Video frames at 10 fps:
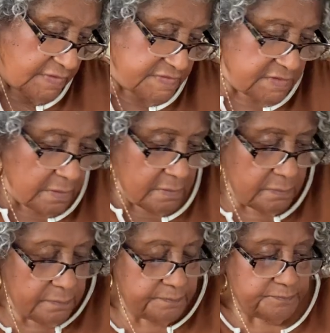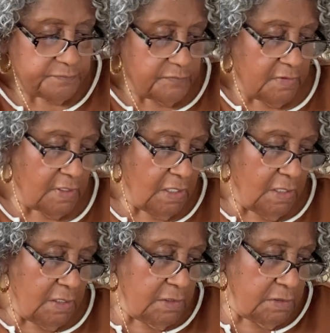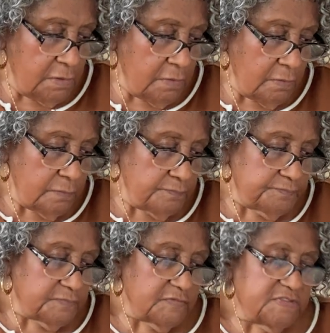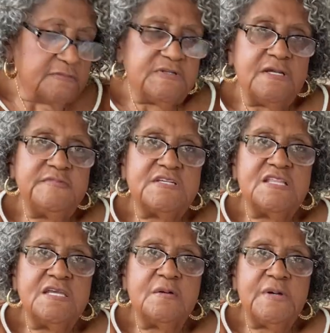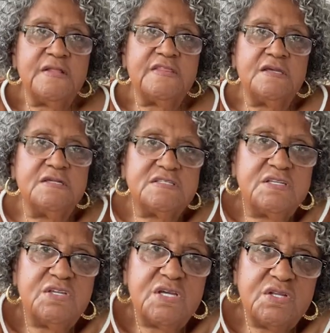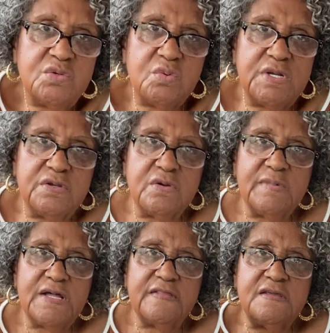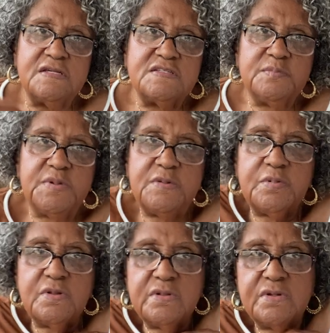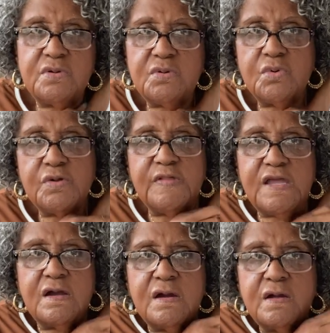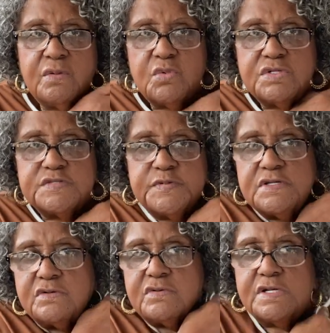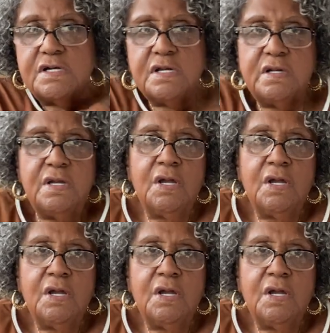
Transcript: So, you know, sometimes I think about things and you wonder about things and people, you know, where they are and what's been going on.